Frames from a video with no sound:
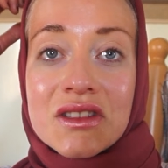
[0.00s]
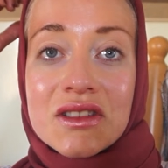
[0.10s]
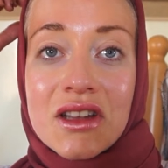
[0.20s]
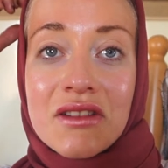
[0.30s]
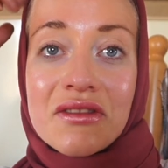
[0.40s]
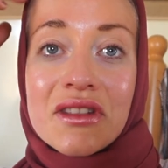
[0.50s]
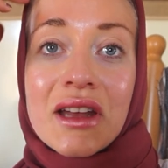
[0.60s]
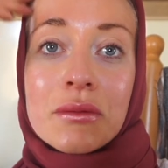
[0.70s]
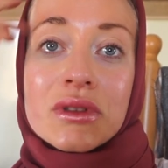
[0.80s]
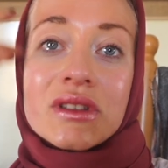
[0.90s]
and stuff
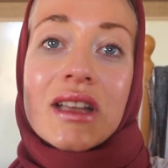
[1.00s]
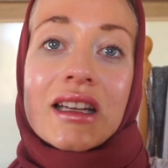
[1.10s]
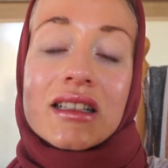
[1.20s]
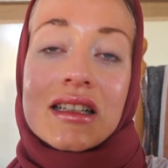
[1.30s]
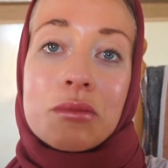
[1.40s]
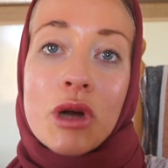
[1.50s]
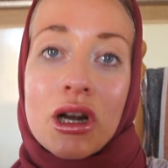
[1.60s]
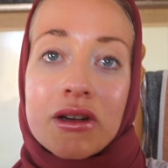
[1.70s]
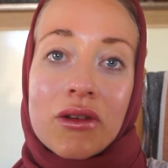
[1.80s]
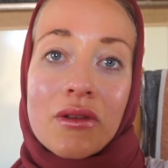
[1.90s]
that was actually
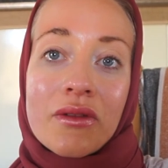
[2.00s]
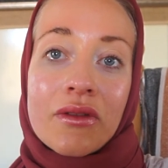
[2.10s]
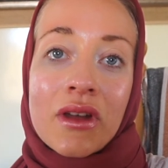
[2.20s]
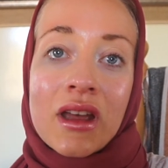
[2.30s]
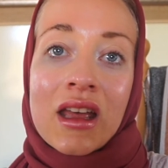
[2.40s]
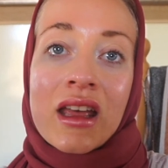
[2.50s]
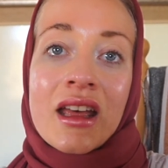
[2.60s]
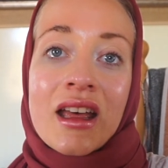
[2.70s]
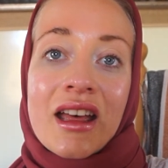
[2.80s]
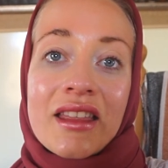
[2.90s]
part of
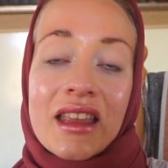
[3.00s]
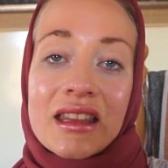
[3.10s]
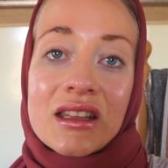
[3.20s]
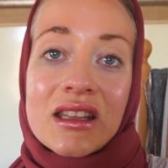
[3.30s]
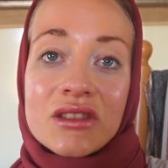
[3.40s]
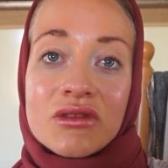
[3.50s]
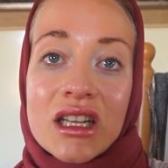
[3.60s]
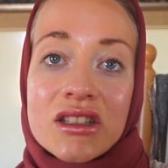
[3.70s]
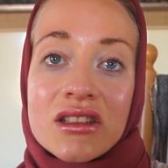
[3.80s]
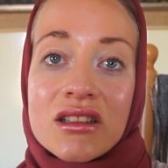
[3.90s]
another
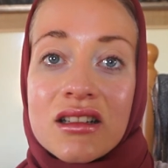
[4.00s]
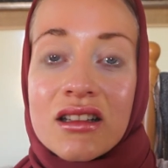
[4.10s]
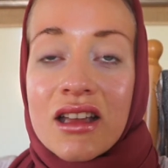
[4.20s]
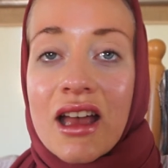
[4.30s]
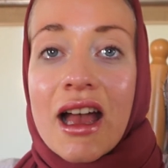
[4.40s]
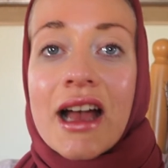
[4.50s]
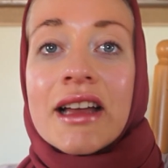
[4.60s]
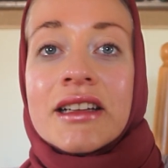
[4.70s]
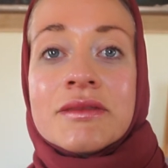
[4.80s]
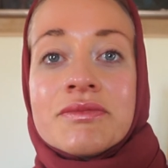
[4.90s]
generation.
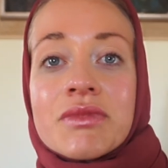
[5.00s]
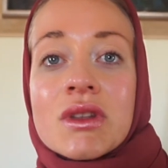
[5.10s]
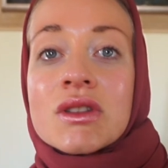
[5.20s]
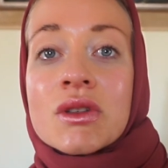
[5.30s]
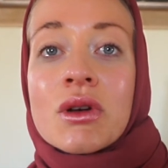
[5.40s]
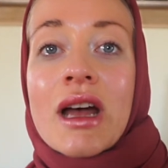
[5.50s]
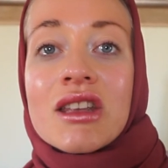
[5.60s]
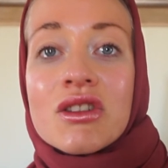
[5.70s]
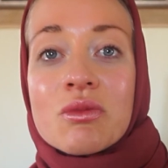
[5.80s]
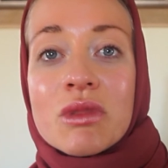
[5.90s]
So I
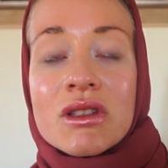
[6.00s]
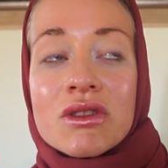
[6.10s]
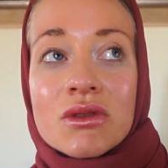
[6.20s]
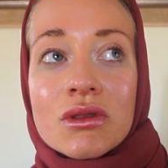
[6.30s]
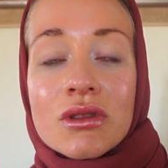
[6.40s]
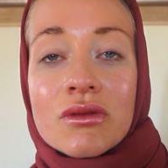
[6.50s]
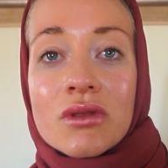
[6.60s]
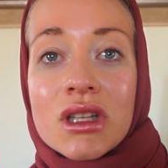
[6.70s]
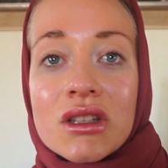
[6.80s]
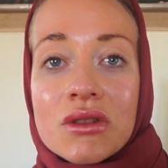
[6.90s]
just been sort of
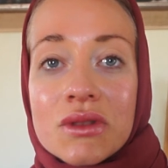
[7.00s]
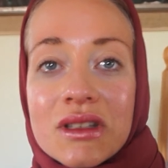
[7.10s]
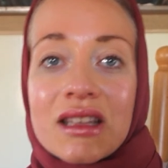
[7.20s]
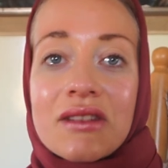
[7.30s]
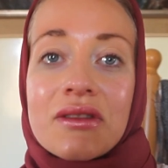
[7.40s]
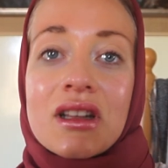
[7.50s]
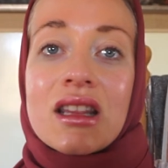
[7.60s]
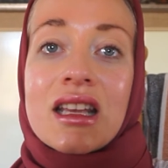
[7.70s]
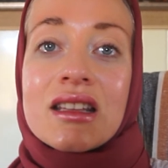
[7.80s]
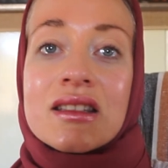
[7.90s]
reusing different
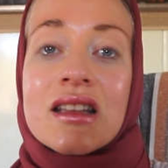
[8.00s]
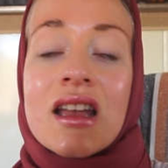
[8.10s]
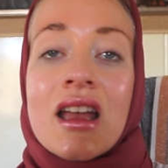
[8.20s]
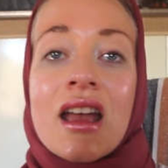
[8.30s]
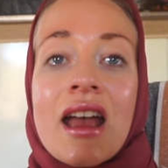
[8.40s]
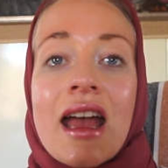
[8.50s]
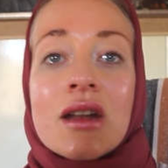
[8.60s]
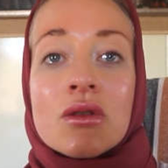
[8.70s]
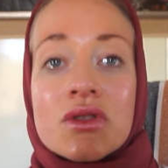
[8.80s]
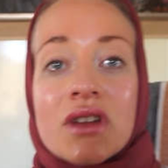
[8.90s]
things,
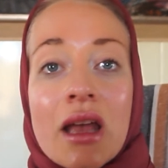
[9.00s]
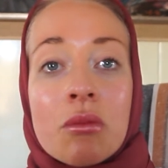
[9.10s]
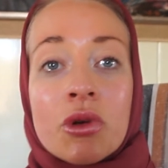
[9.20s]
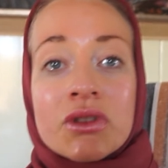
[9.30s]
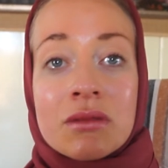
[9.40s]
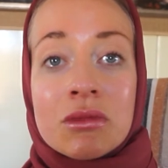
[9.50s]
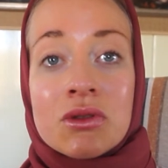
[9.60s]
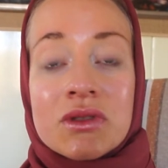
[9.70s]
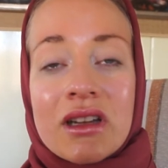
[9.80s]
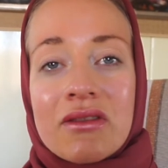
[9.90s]
and also I bought some
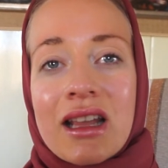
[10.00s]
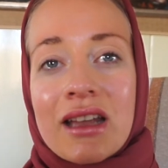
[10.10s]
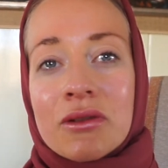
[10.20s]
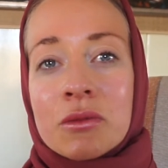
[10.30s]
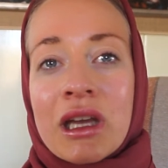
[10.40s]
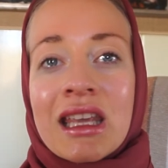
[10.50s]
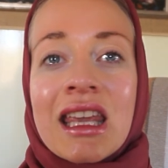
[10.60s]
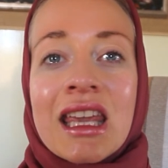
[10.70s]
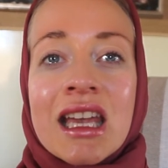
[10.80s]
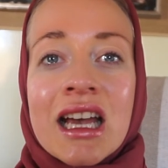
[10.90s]
new stuff like from
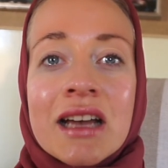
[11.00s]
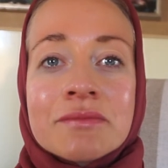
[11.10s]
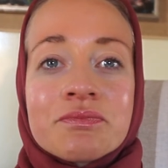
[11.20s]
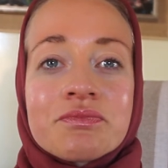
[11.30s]
IKEA.